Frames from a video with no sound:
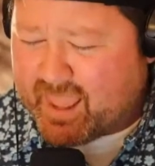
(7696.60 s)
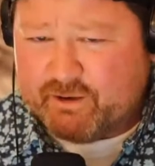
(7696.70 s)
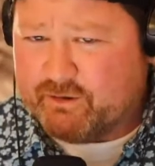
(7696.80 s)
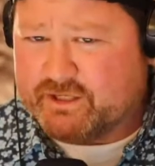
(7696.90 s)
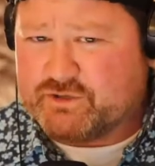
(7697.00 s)

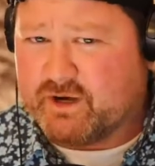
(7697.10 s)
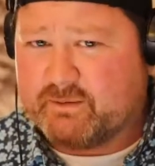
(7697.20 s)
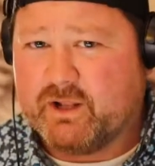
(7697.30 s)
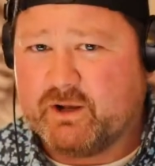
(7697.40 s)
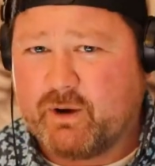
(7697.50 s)
I didn't really
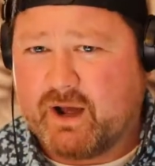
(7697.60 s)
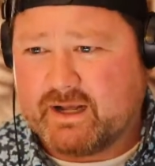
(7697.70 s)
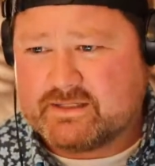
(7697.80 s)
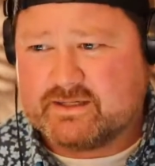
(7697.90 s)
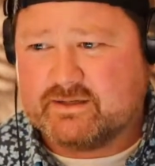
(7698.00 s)
drink Miller
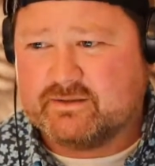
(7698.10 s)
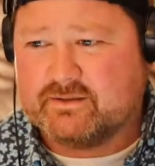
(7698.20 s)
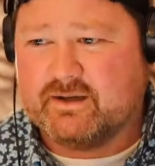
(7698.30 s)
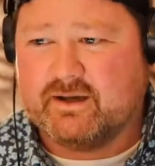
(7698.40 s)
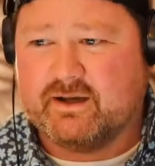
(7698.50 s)
products
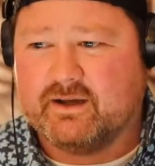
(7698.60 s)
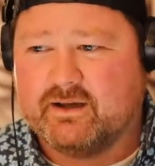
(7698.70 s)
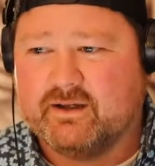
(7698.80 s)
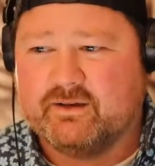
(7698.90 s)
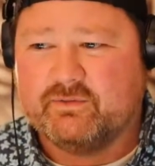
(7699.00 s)

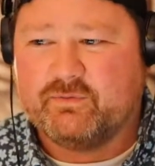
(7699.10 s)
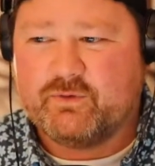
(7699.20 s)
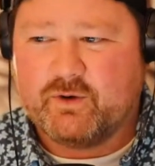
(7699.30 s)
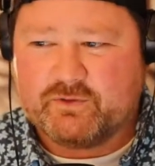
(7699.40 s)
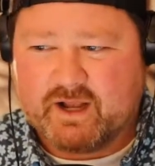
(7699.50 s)

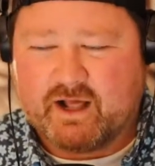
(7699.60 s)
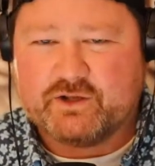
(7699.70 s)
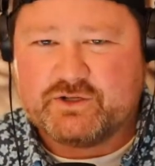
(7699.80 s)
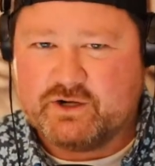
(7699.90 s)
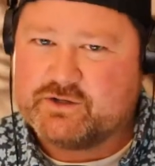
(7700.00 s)
throughout the
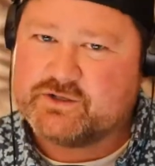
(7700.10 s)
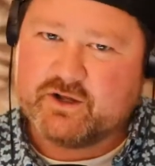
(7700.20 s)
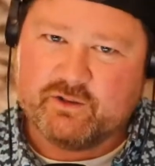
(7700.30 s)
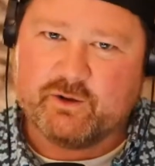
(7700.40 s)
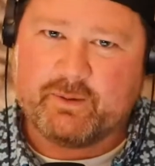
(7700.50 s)
college
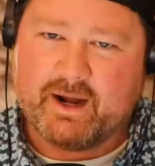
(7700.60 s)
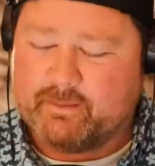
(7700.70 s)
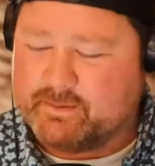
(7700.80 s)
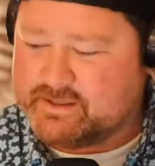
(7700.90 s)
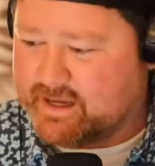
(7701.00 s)
years, although my
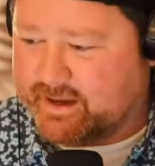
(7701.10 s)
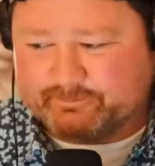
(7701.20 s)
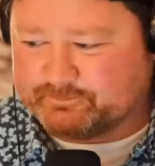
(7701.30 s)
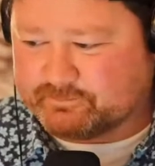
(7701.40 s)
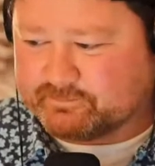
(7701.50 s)
name is that.